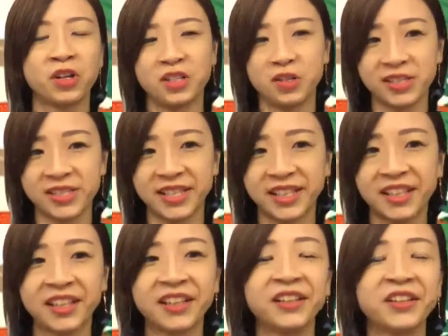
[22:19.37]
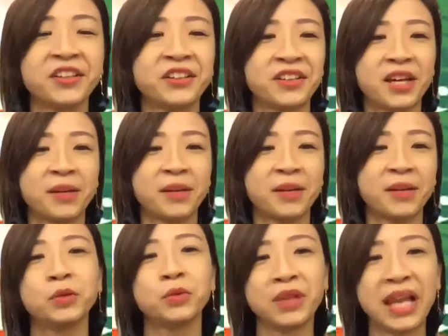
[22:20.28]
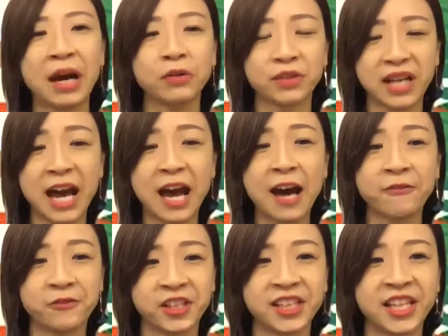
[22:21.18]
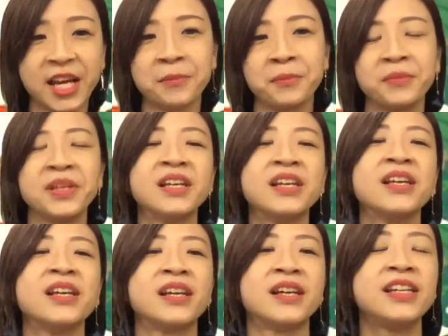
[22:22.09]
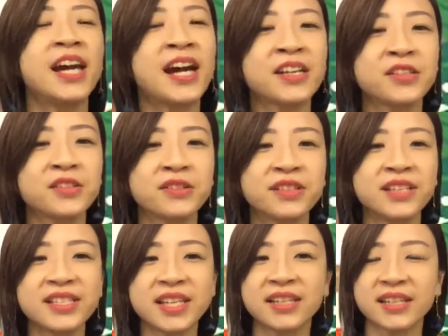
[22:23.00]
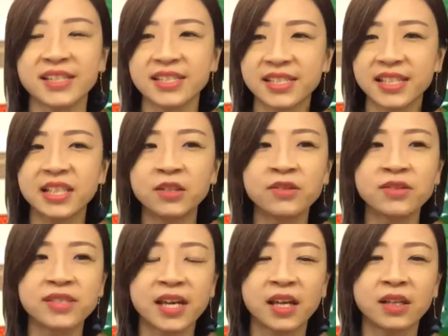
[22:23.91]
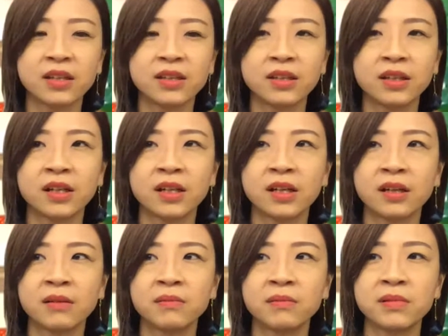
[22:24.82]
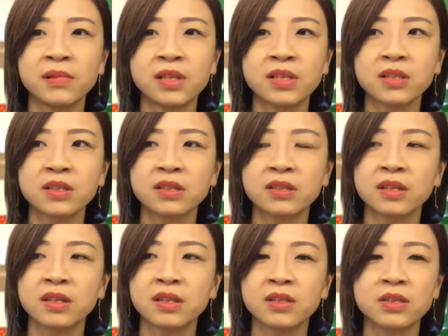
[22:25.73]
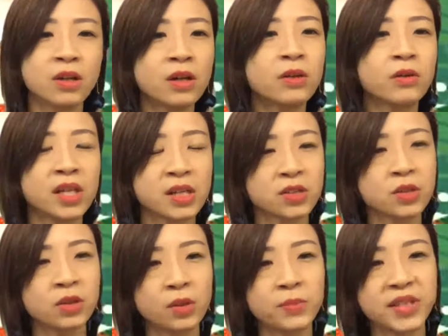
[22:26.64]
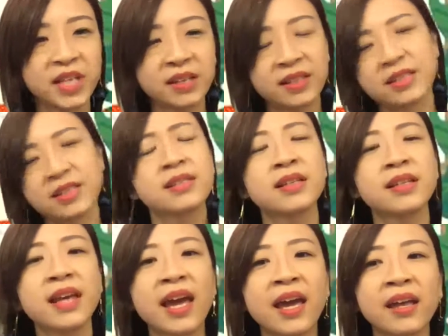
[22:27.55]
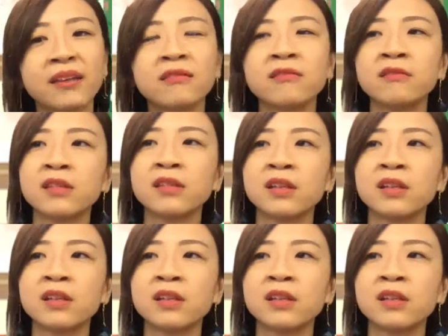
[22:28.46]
your singer, like play too loud to cover them. Yeah, so these are the skills that it's not a solo pianist can